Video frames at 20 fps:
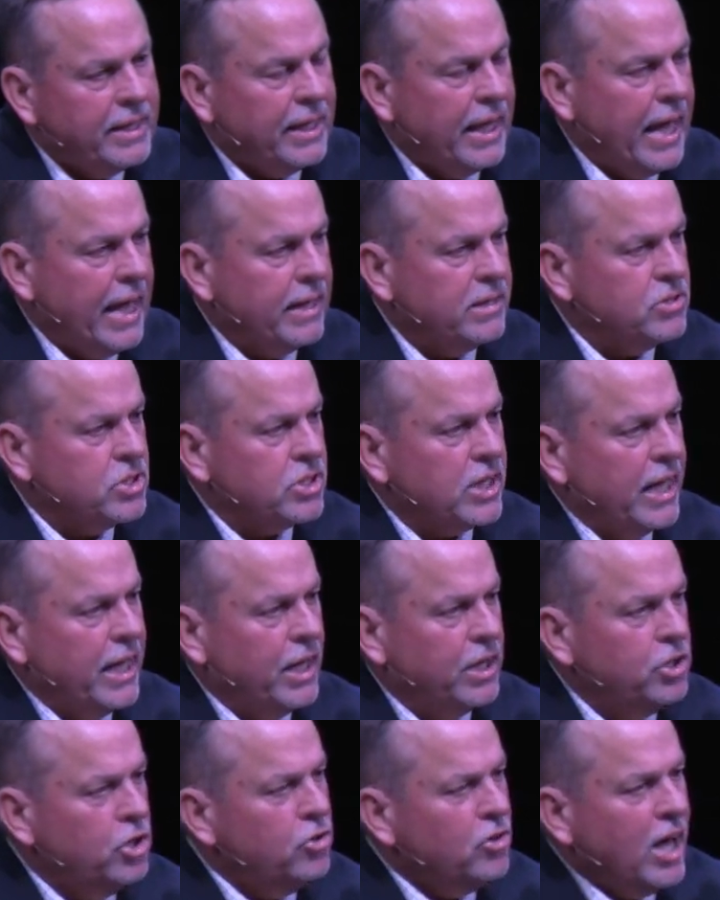that and
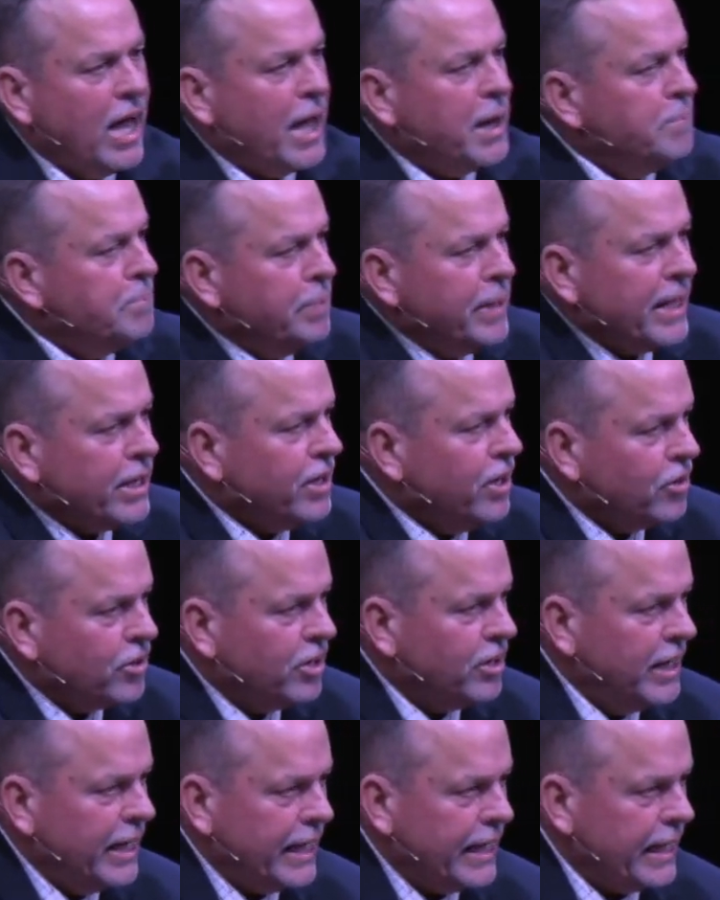saying, You got a bigger
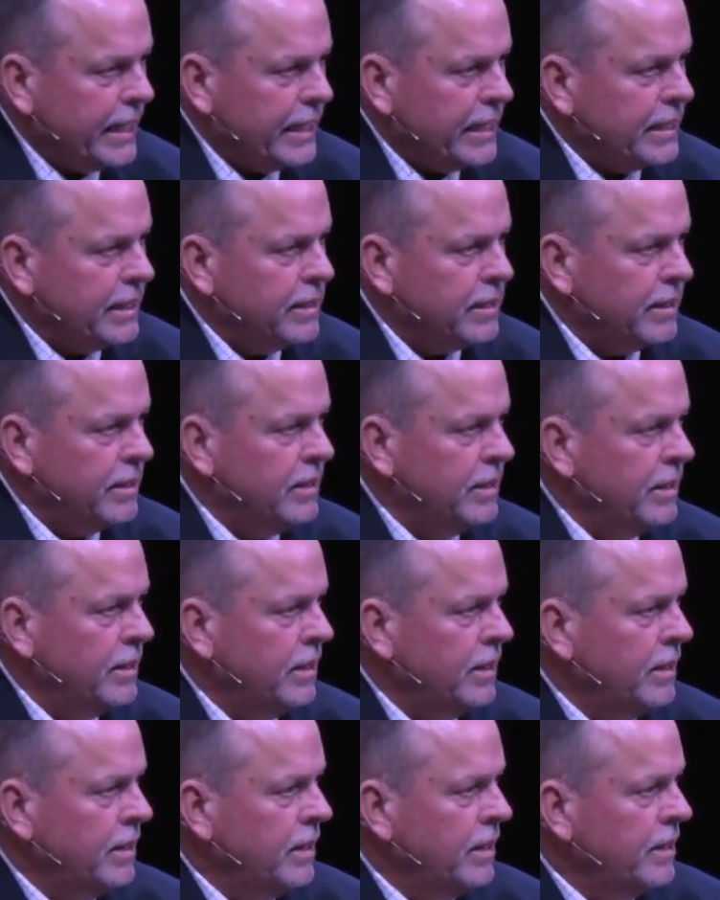need
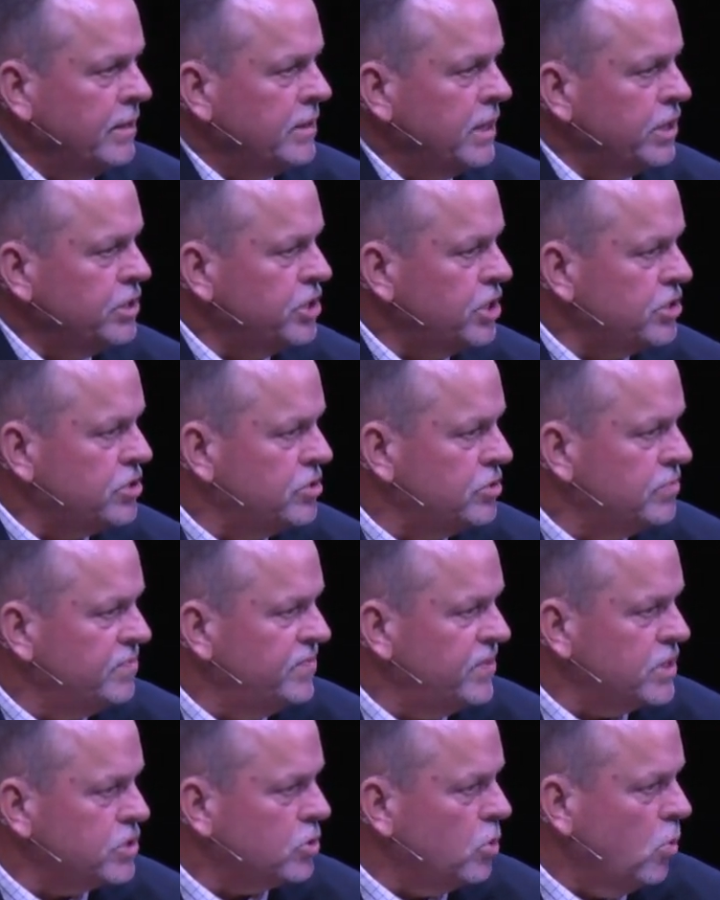than just
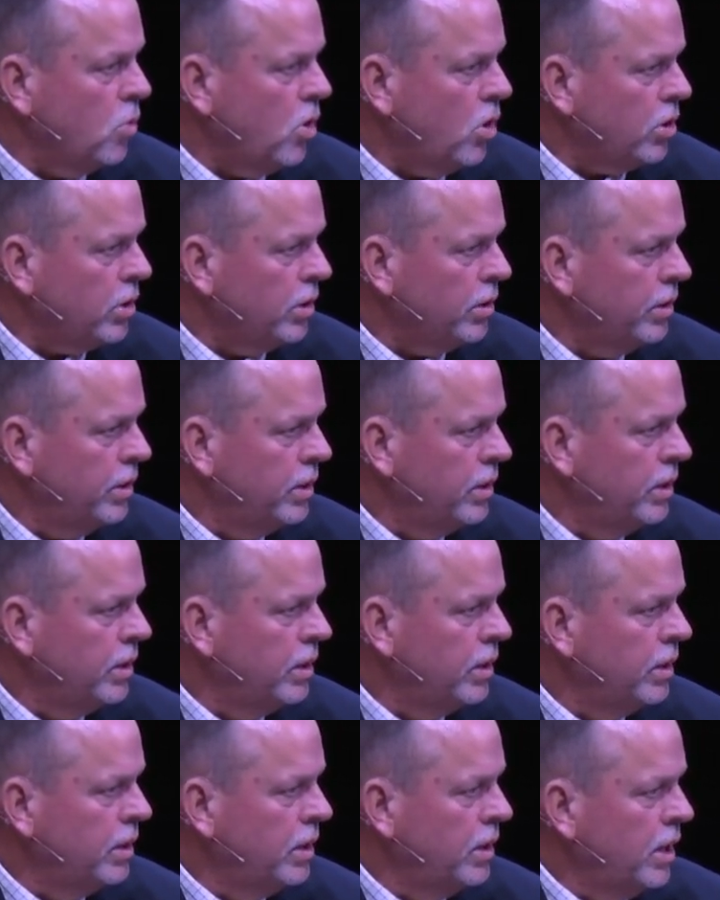physical water.
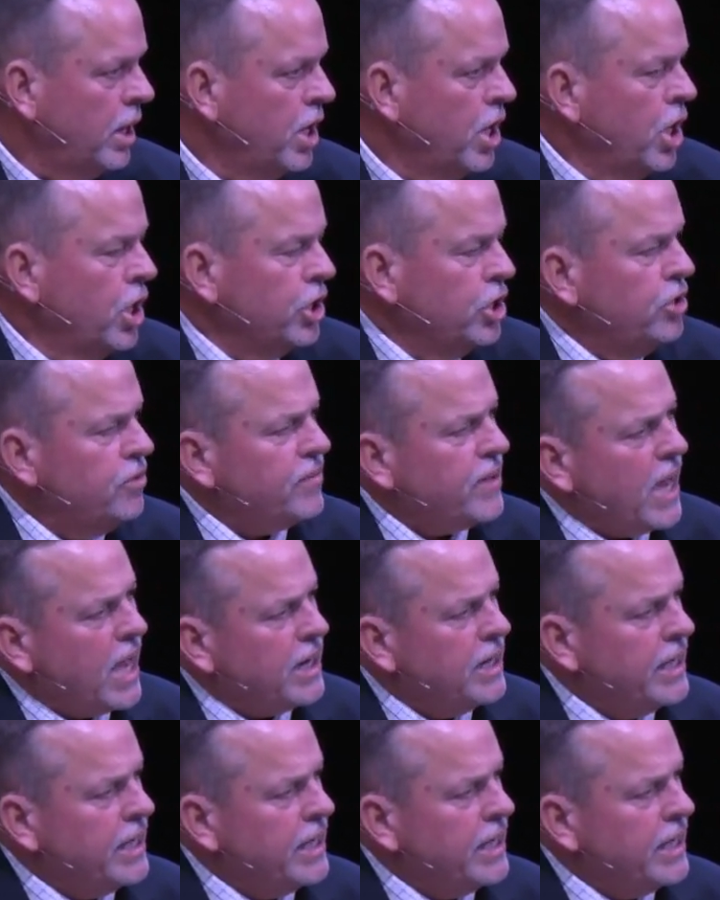You've got a